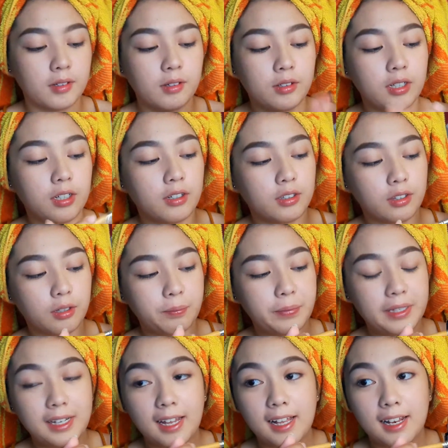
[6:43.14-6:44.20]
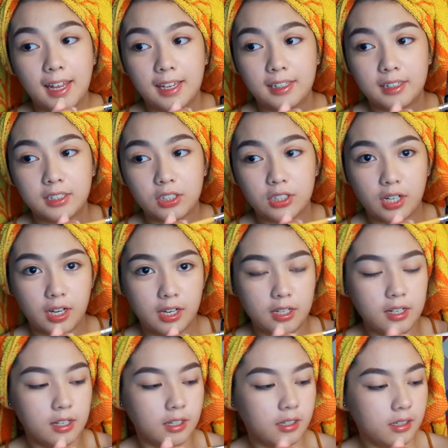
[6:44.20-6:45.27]
Kunin ko to, pinaka-light na
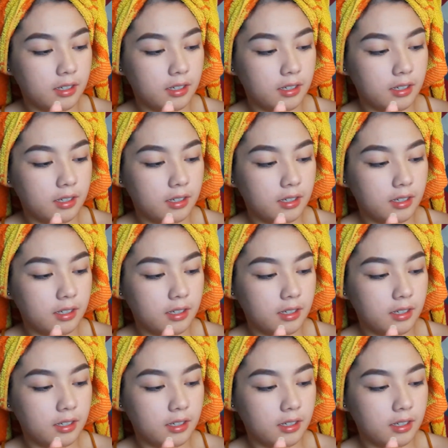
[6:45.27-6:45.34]
shade.